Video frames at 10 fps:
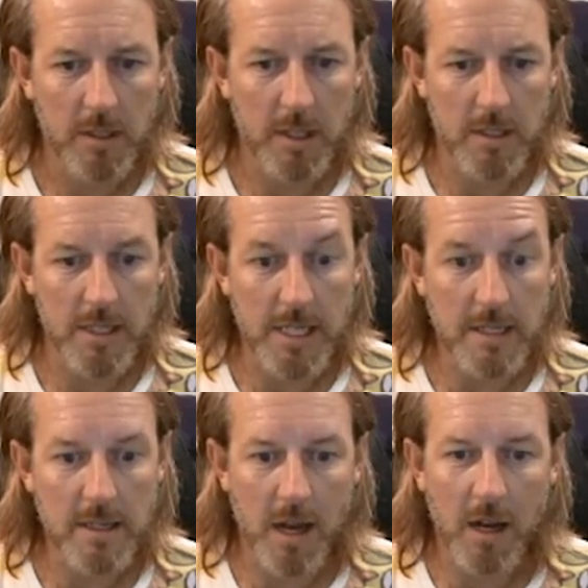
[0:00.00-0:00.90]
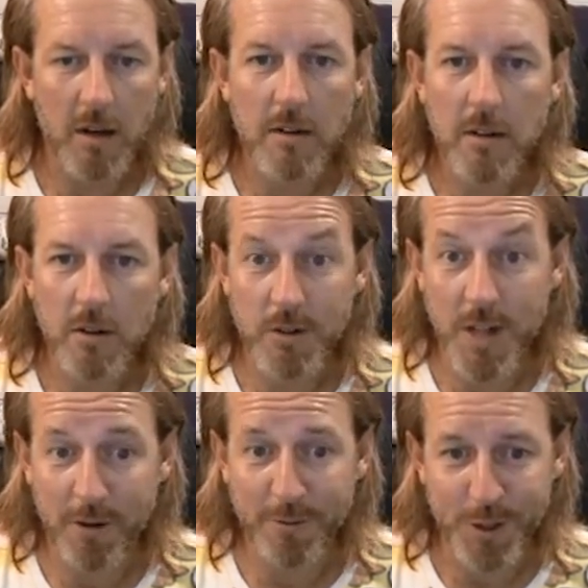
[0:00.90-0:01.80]
a sea star or
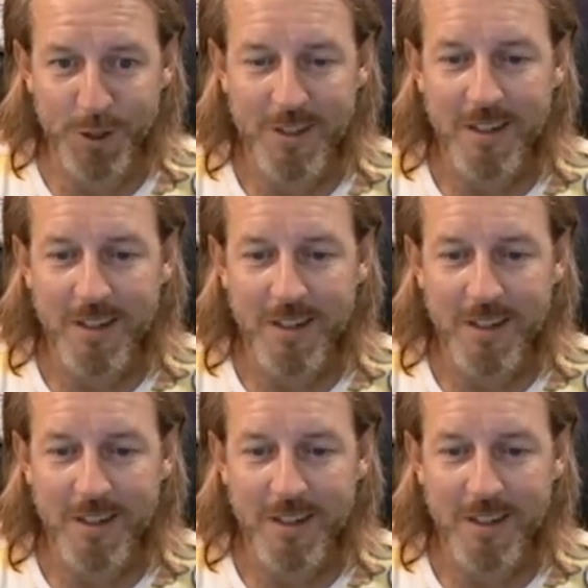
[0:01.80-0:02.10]
starfish.